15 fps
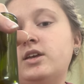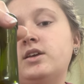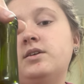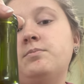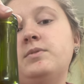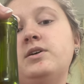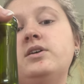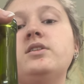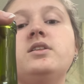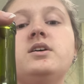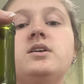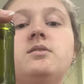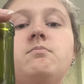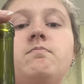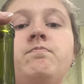email
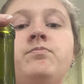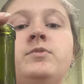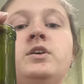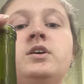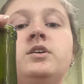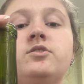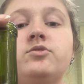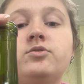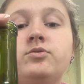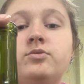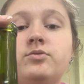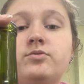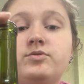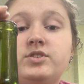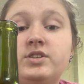them
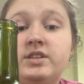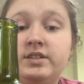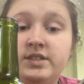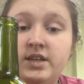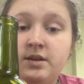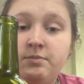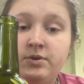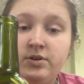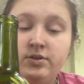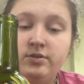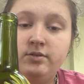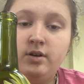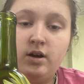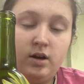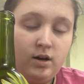to this email
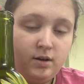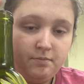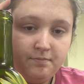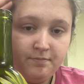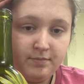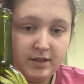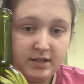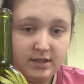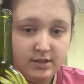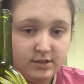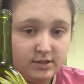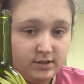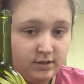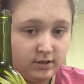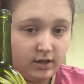that this
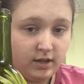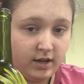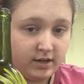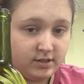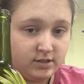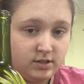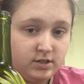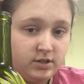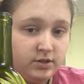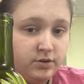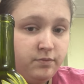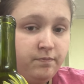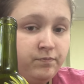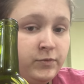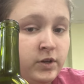is connected to,
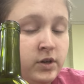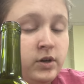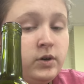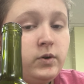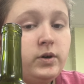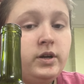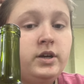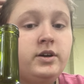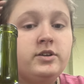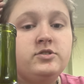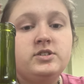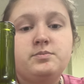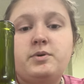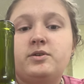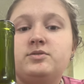or you could
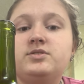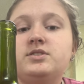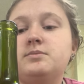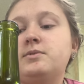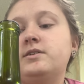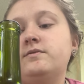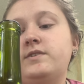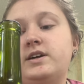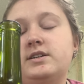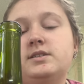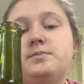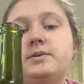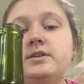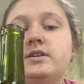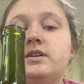just post them on
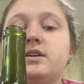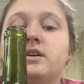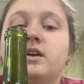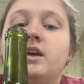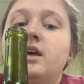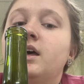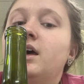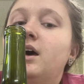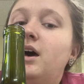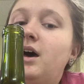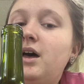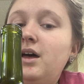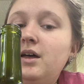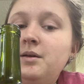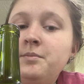Facebook.
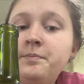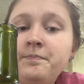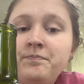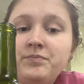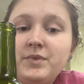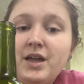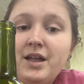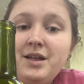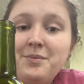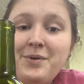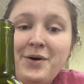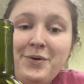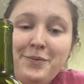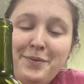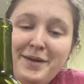And I'm
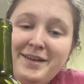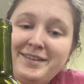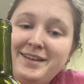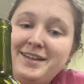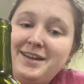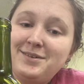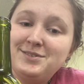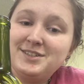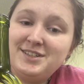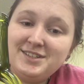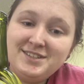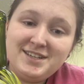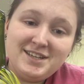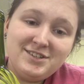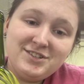hoping that I was a good
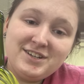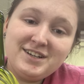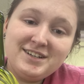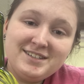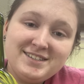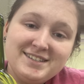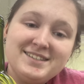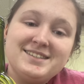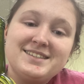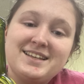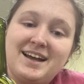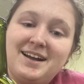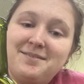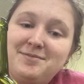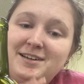teacher, since
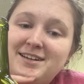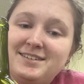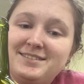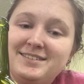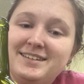I'm